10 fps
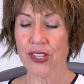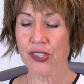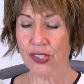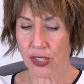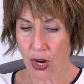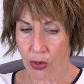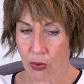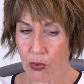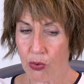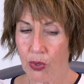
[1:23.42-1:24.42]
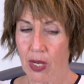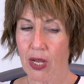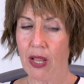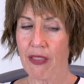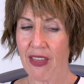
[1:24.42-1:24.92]
So
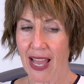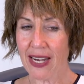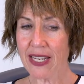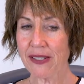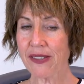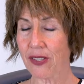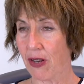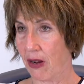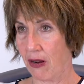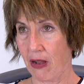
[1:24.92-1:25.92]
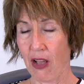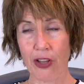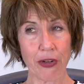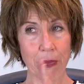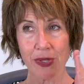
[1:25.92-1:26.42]
that is
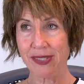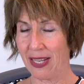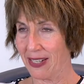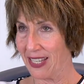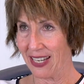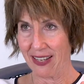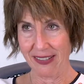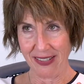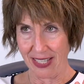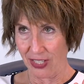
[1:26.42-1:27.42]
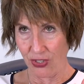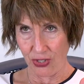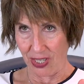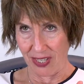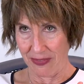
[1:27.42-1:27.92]
100% of the kids that I
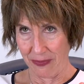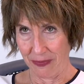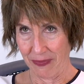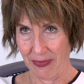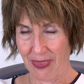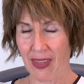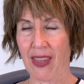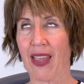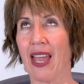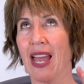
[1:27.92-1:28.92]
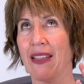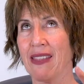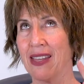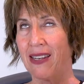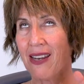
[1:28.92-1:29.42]
treat. And
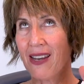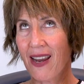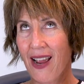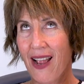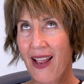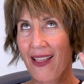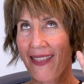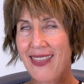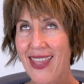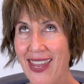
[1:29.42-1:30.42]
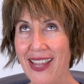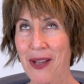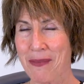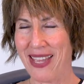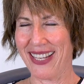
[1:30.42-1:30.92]
then they
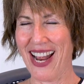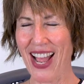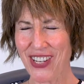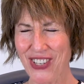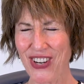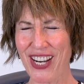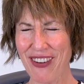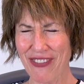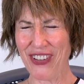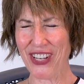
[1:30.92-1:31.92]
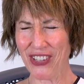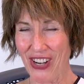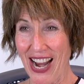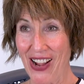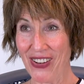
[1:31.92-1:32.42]
come in and I try and figure
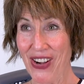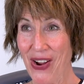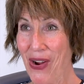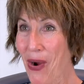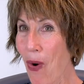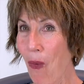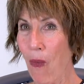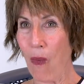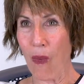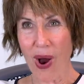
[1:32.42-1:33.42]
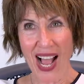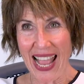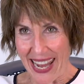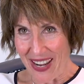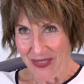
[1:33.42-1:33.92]
out
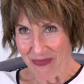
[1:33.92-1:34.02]
why.